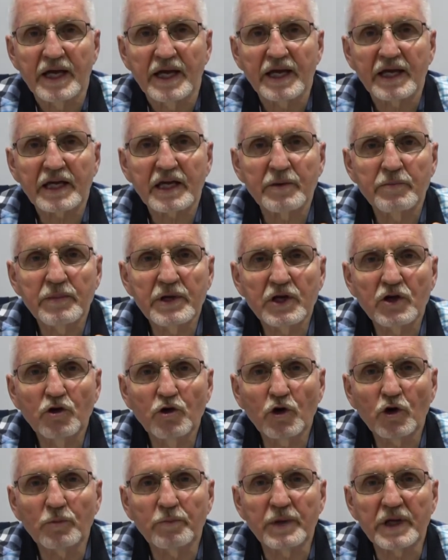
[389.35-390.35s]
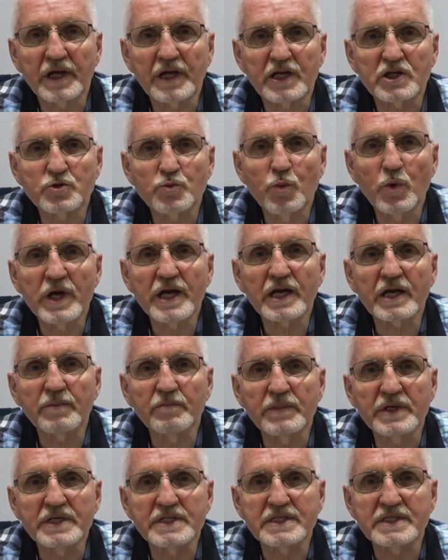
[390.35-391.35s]
it can be good because we
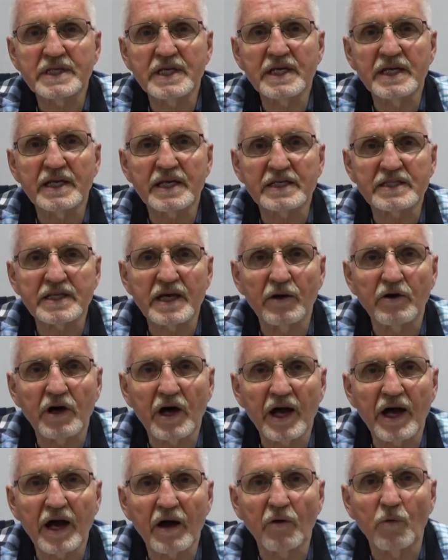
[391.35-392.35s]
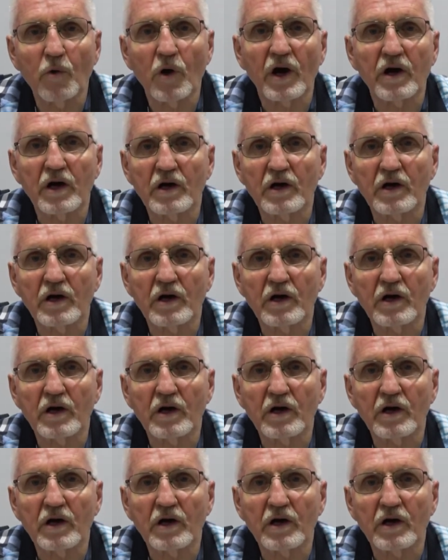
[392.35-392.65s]
can be seen as a